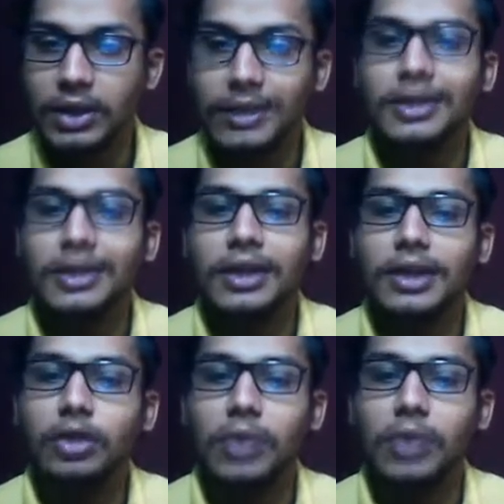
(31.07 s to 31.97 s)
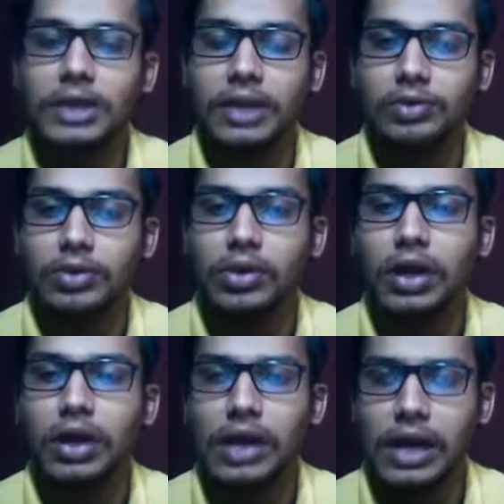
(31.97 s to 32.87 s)
then you must have to
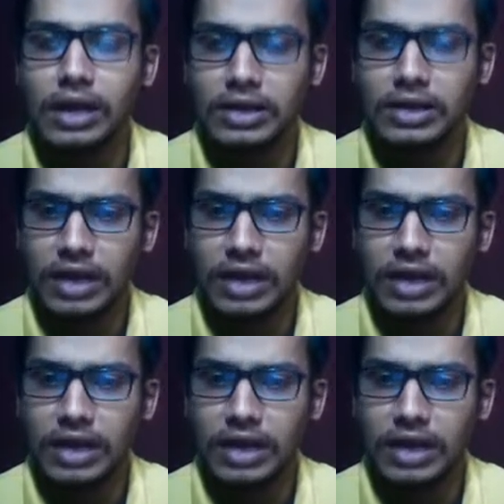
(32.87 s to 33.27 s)
learn